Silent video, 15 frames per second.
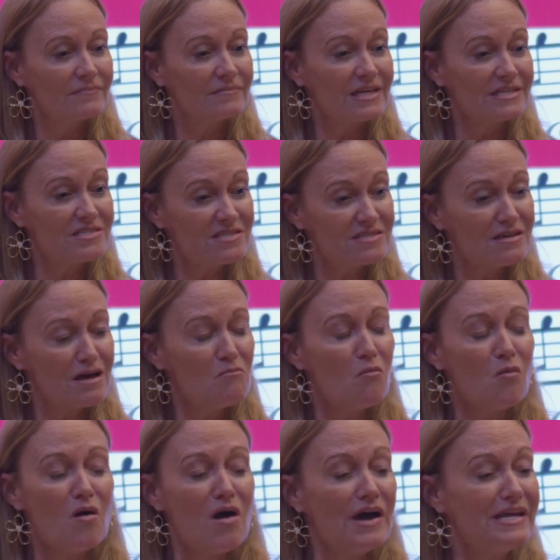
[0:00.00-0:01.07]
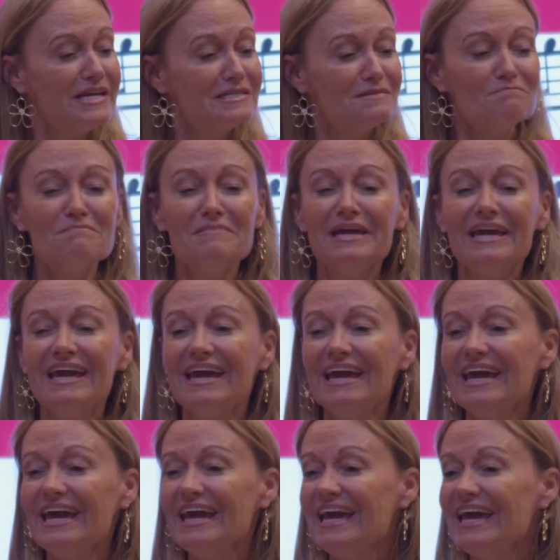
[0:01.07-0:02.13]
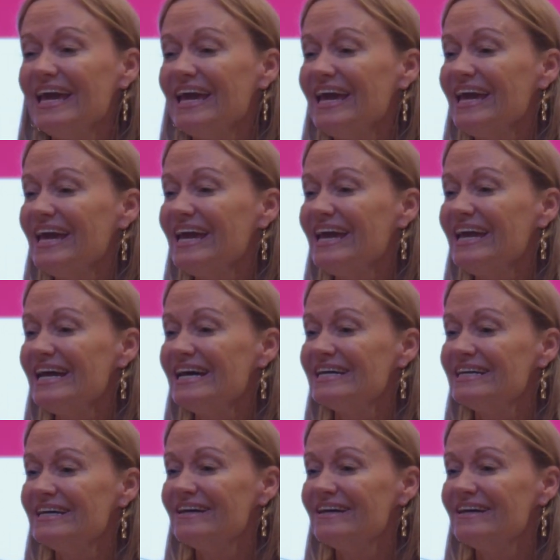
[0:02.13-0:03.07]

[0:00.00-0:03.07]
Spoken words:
that someone is me,